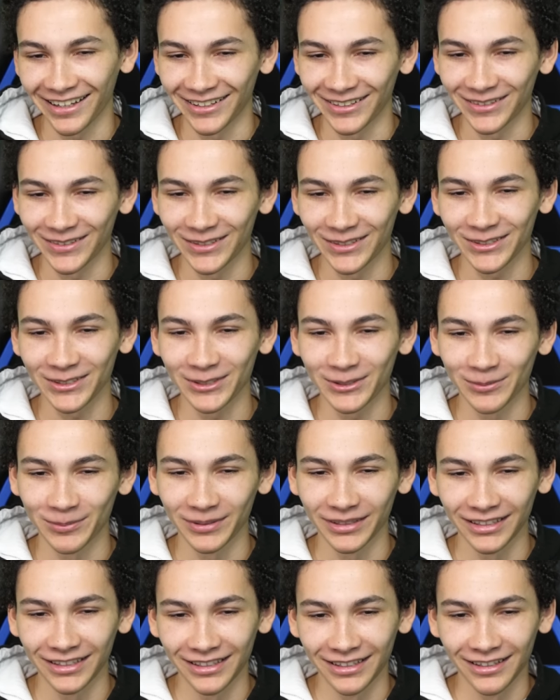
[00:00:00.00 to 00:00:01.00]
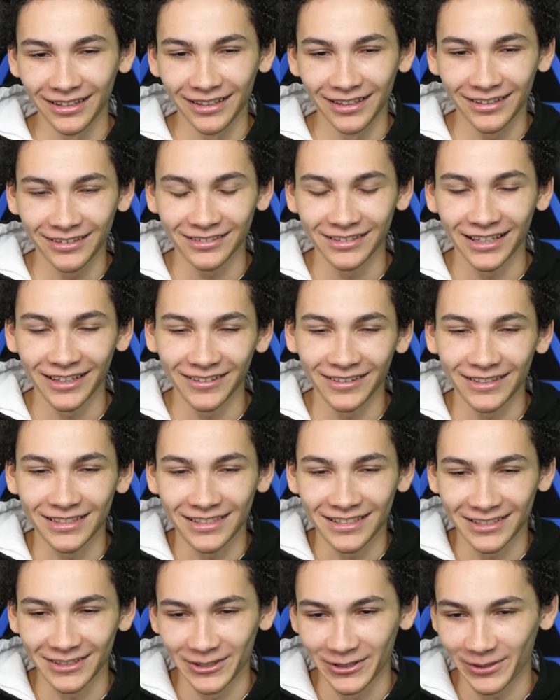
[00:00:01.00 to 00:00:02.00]
And YouTube now
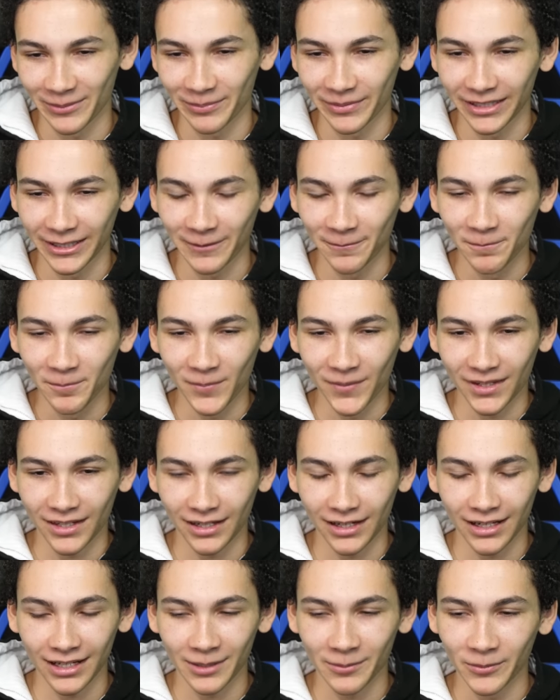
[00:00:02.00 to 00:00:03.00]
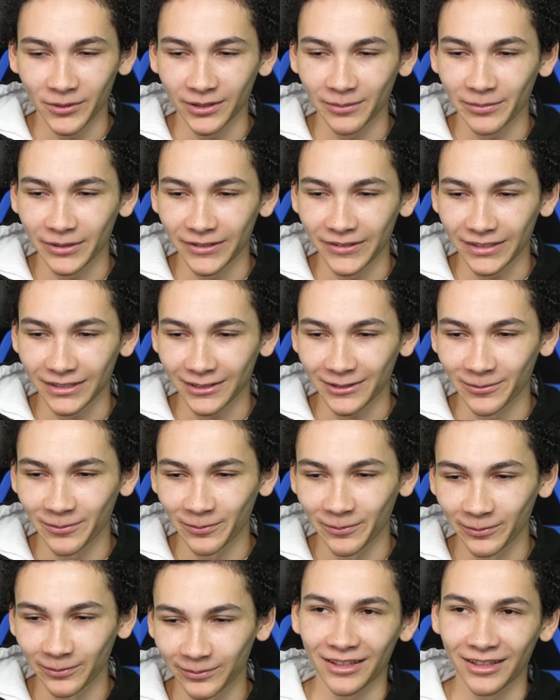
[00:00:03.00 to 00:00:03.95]
considers me an animal abuser.